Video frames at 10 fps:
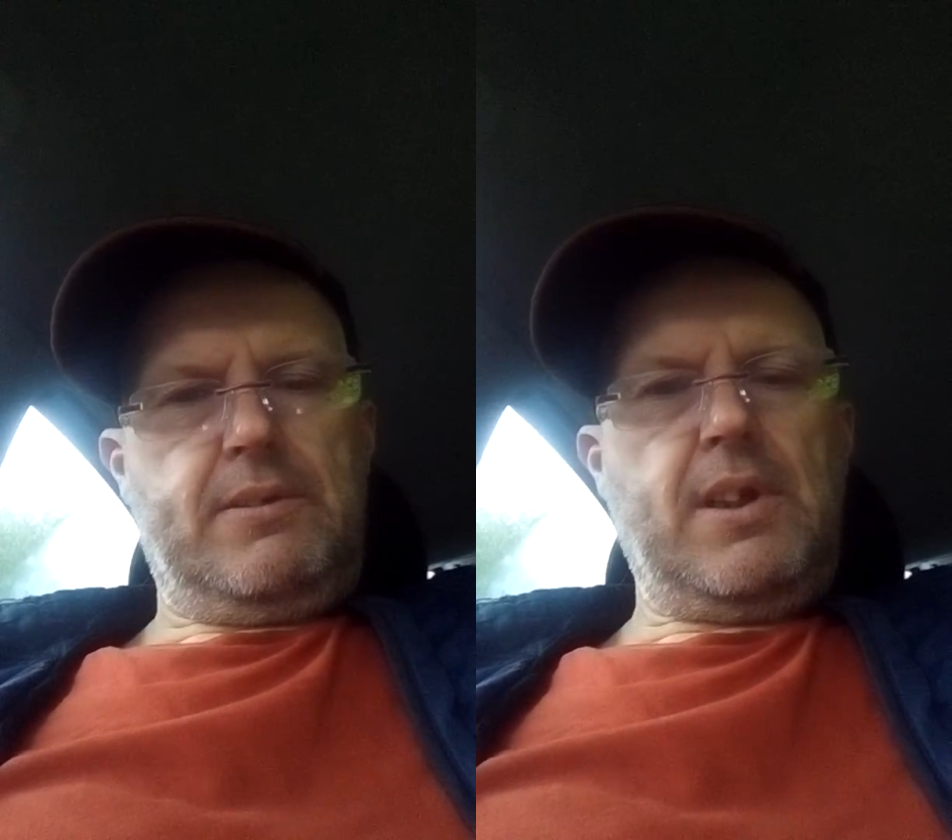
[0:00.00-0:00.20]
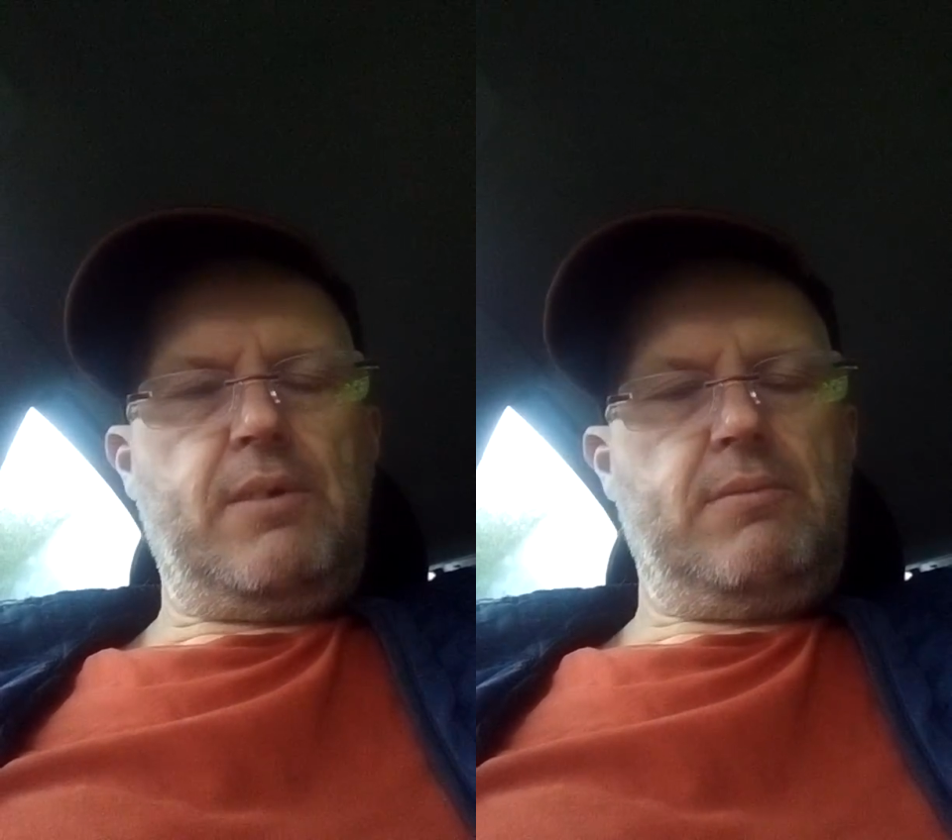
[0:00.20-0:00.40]

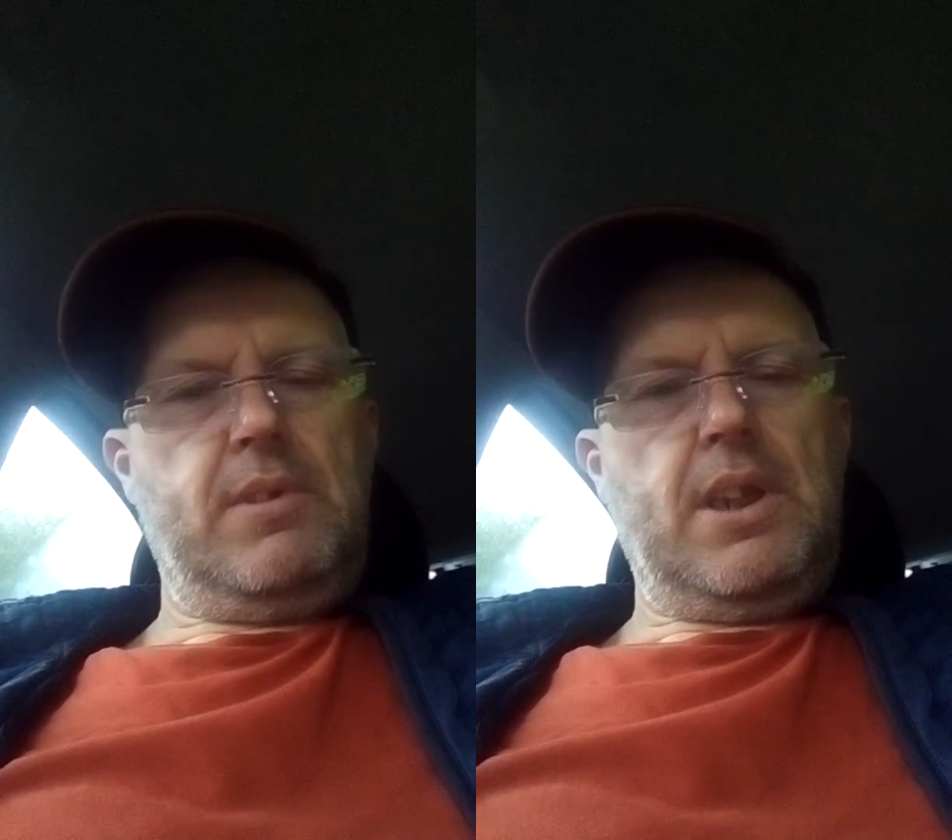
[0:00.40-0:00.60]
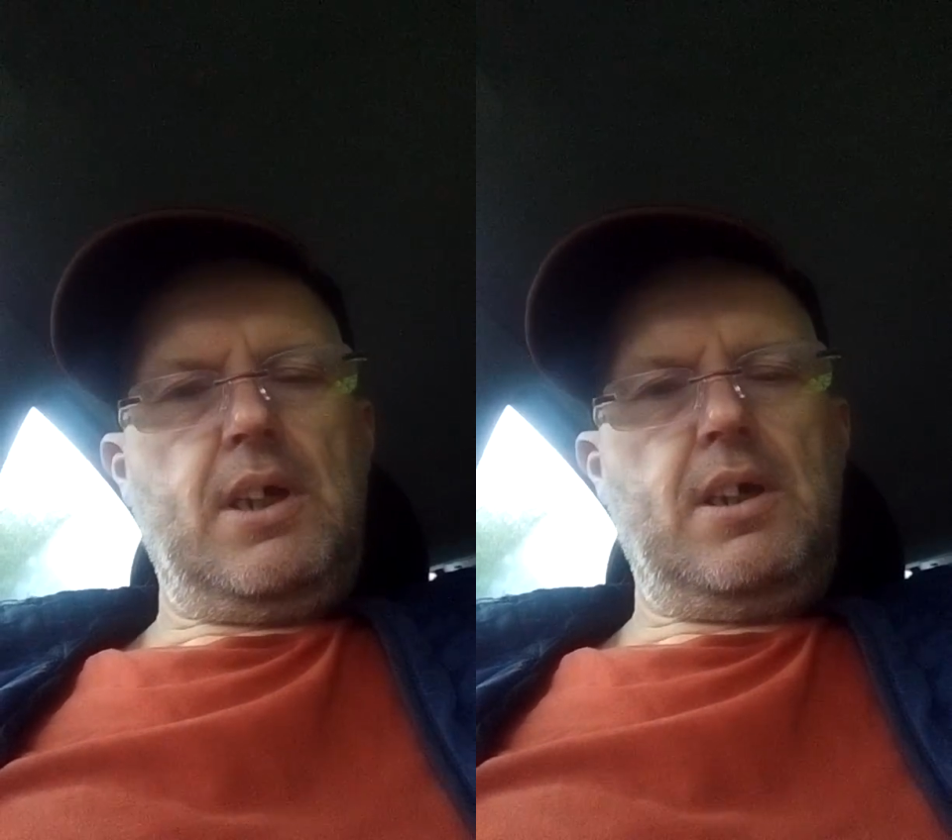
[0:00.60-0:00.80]

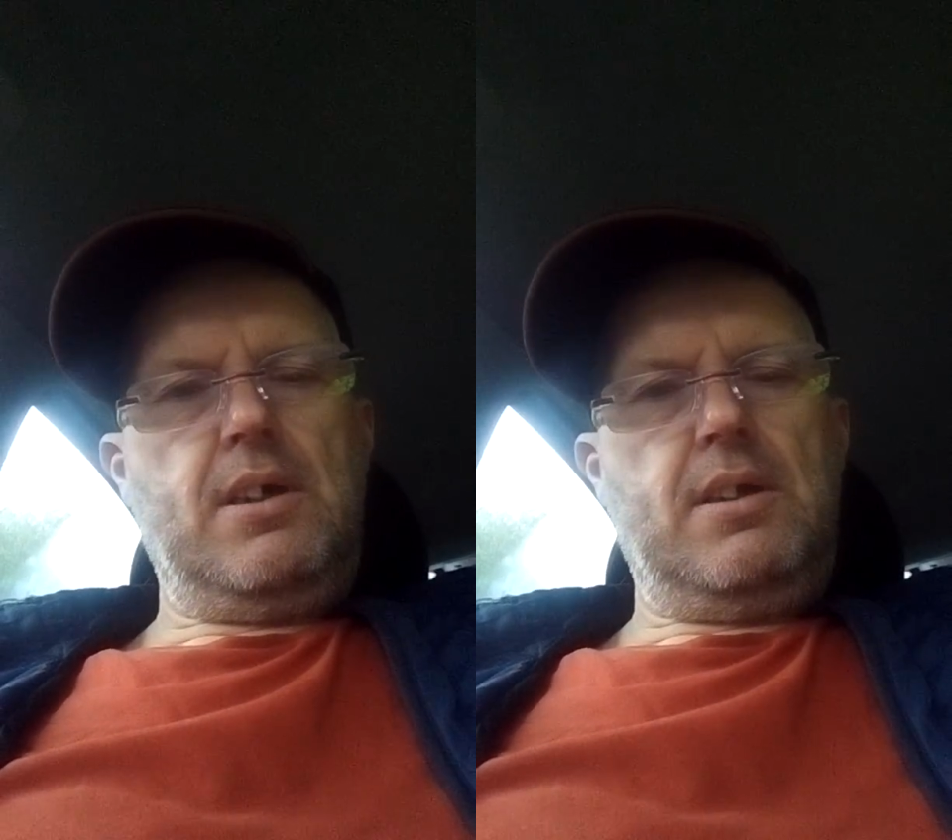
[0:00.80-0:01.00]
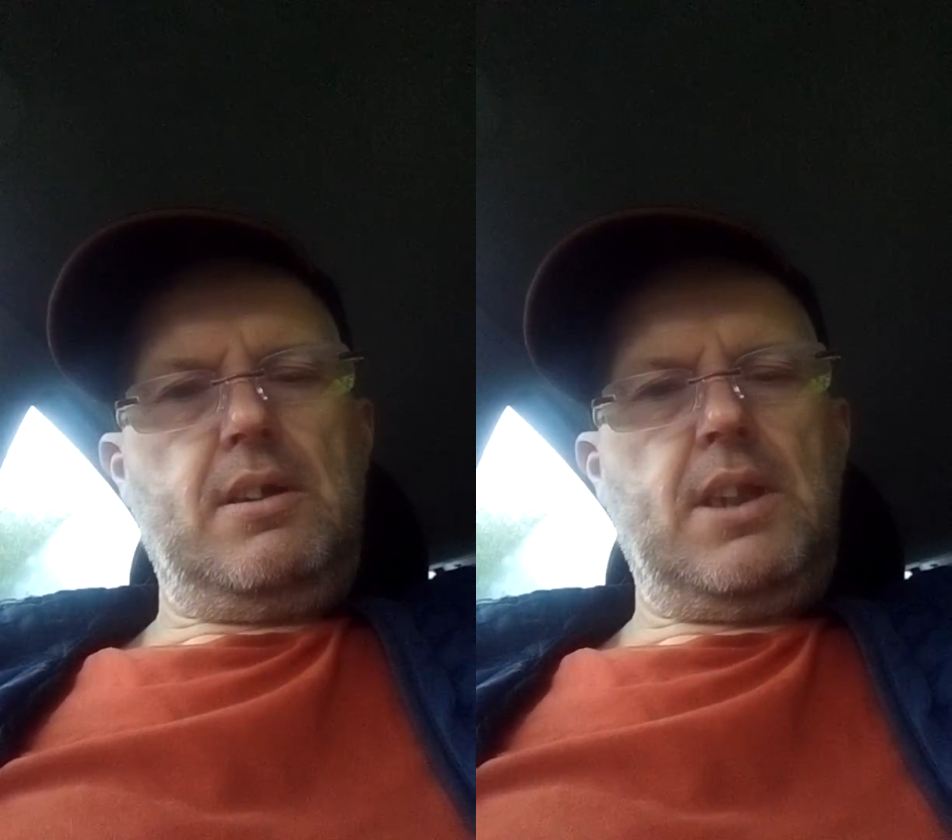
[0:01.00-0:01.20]

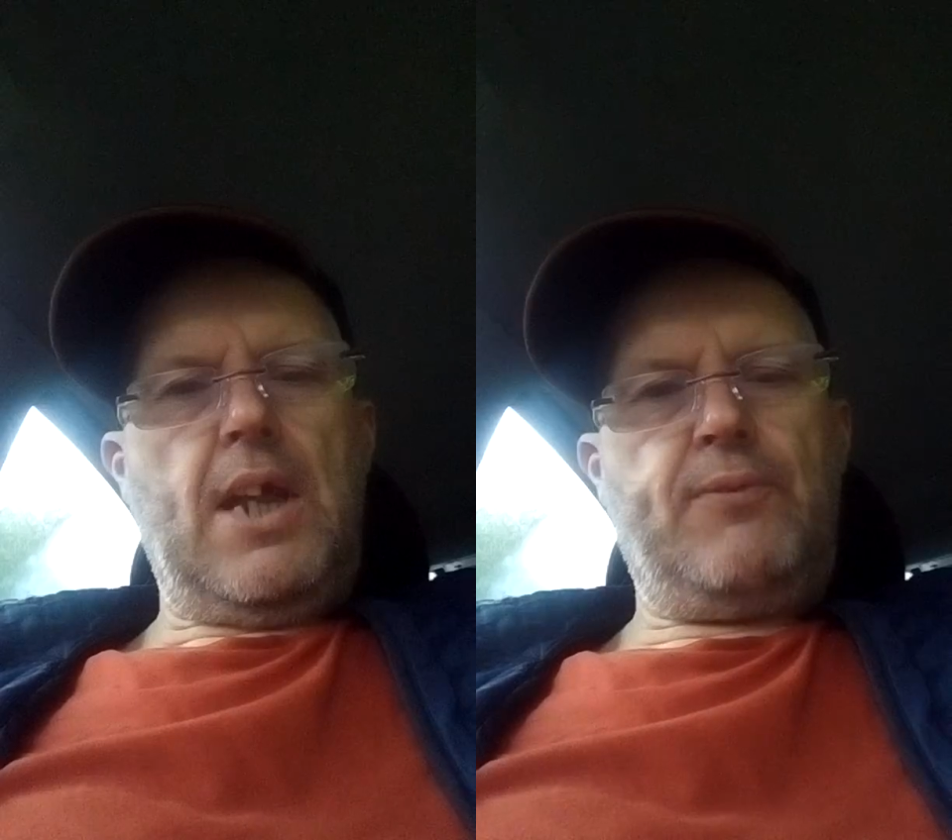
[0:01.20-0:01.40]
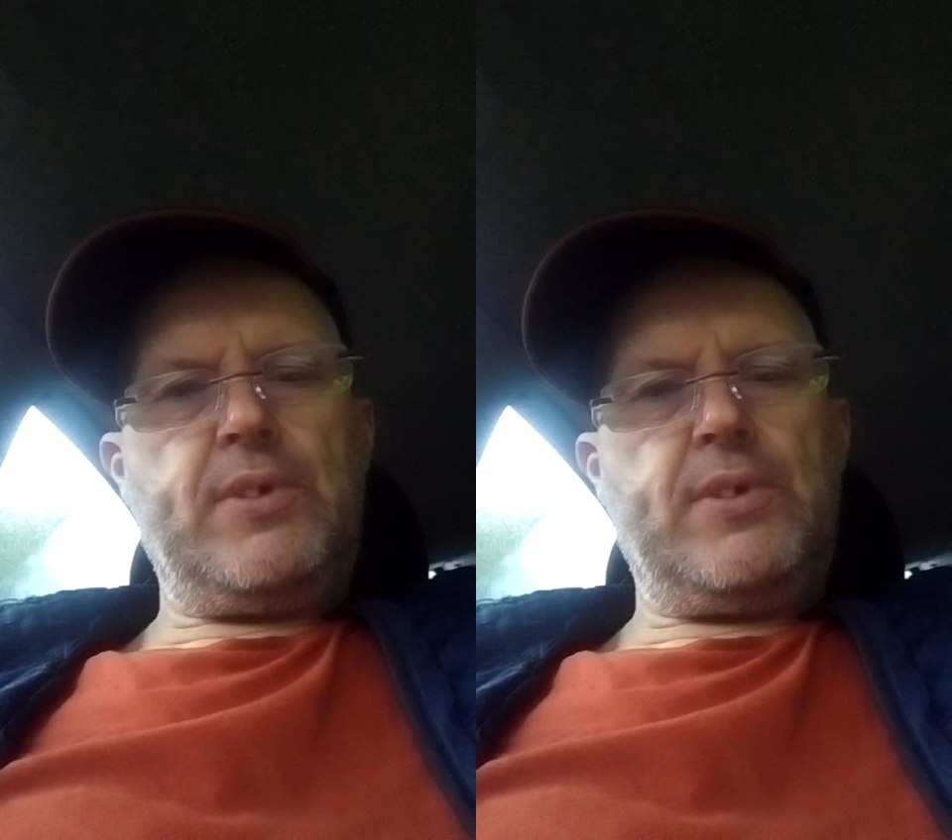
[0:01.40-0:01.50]
left